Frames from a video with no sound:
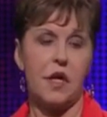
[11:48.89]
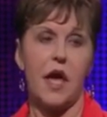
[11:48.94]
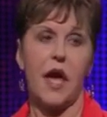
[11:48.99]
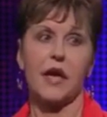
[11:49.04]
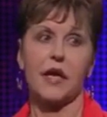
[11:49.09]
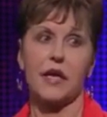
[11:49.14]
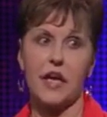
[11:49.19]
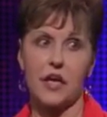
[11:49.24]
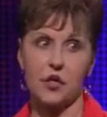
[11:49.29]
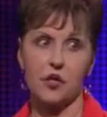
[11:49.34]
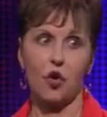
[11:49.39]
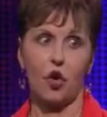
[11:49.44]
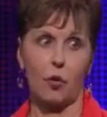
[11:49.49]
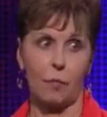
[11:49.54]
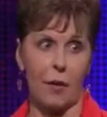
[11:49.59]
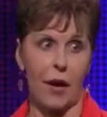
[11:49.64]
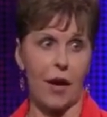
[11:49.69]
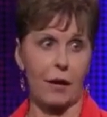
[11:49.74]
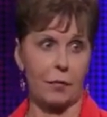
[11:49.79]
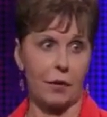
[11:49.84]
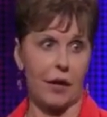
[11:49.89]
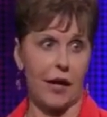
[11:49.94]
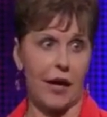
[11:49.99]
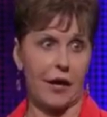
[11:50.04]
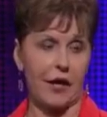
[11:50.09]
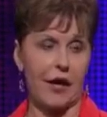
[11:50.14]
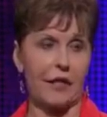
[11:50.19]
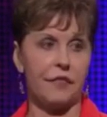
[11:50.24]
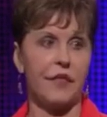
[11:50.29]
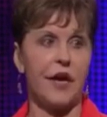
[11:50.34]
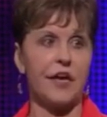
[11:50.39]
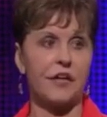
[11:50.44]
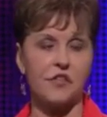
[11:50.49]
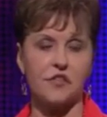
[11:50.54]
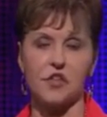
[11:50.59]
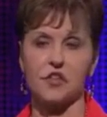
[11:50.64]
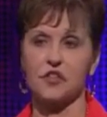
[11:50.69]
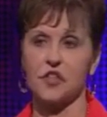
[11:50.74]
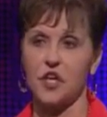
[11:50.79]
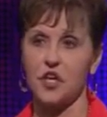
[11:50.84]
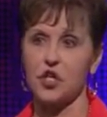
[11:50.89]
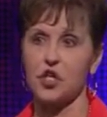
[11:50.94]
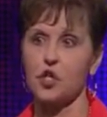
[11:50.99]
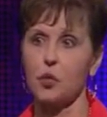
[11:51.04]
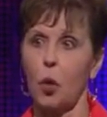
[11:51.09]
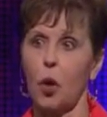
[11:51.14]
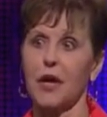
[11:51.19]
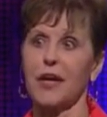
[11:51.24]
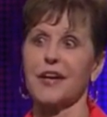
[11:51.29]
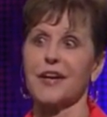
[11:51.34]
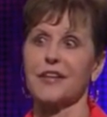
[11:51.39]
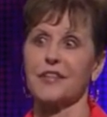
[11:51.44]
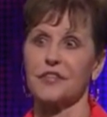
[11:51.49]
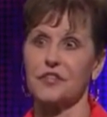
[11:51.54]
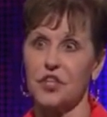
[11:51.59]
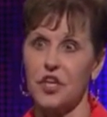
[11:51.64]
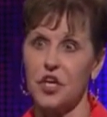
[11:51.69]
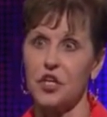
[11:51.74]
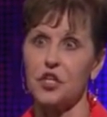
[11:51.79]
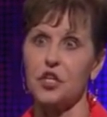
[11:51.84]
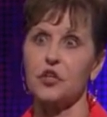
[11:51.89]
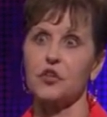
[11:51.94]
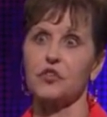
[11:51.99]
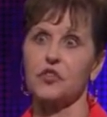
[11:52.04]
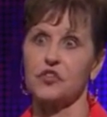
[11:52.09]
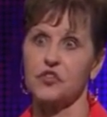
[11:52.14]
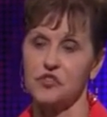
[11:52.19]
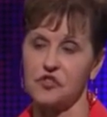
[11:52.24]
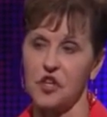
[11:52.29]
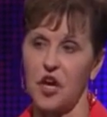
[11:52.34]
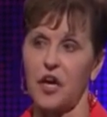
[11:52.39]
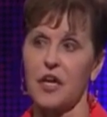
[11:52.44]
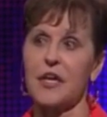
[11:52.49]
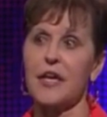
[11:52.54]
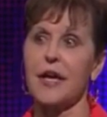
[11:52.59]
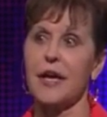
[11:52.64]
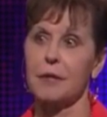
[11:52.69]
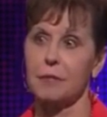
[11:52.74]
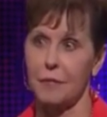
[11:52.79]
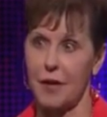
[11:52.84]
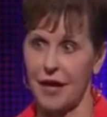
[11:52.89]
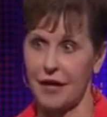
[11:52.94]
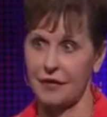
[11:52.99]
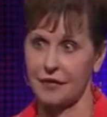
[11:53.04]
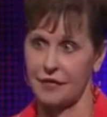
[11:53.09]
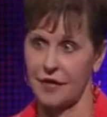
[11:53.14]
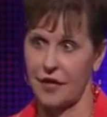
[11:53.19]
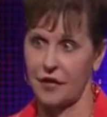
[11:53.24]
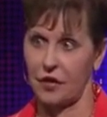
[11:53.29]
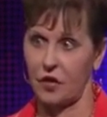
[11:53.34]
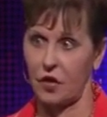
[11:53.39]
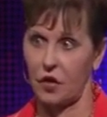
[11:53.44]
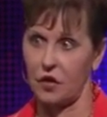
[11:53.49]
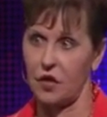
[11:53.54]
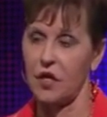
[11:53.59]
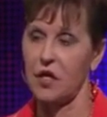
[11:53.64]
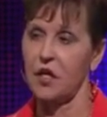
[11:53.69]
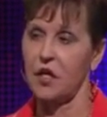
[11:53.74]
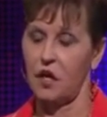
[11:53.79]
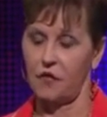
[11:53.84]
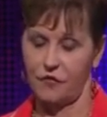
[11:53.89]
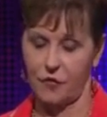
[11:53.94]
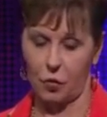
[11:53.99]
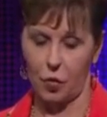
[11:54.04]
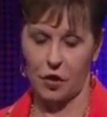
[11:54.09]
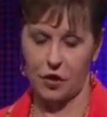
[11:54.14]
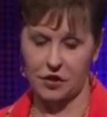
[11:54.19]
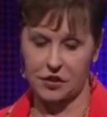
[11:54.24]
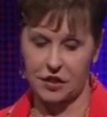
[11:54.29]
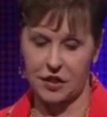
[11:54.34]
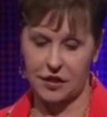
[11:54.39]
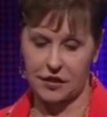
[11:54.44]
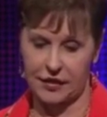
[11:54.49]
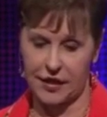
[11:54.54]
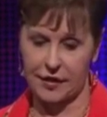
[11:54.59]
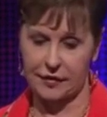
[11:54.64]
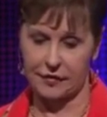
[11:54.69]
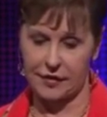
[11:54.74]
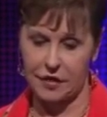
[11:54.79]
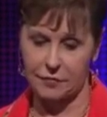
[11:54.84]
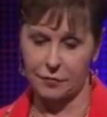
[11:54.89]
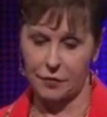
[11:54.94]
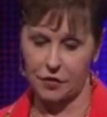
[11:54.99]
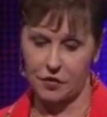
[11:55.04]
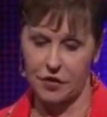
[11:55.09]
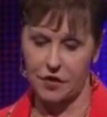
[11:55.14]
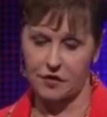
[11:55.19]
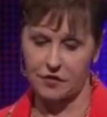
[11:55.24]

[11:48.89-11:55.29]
and get your Bible out. And that's the thing you want to continue to study and meditate on if you want it to get down deep on the